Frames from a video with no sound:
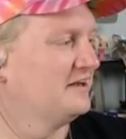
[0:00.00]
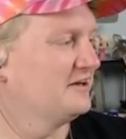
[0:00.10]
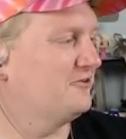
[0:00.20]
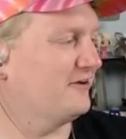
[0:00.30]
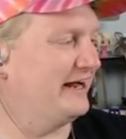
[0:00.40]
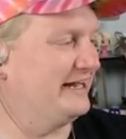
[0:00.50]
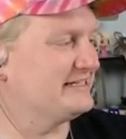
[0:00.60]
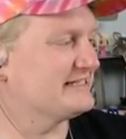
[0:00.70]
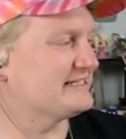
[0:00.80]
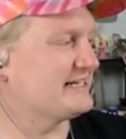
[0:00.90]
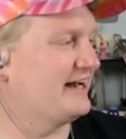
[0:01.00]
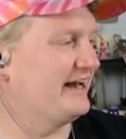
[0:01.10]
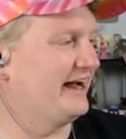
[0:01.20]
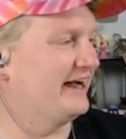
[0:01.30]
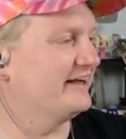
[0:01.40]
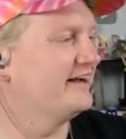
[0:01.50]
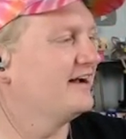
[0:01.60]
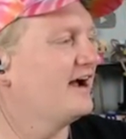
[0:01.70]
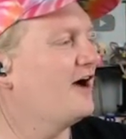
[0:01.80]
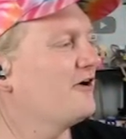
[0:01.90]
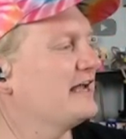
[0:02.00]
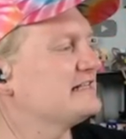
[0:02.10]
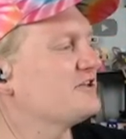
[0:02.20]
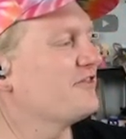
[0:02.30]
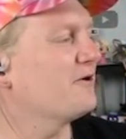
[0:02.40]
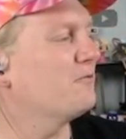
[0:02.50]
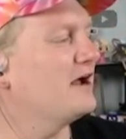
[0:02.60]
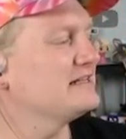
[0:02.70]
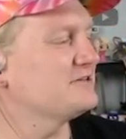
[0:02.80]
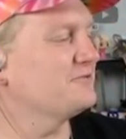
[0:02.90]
Great. Stunning. Okay, so there was a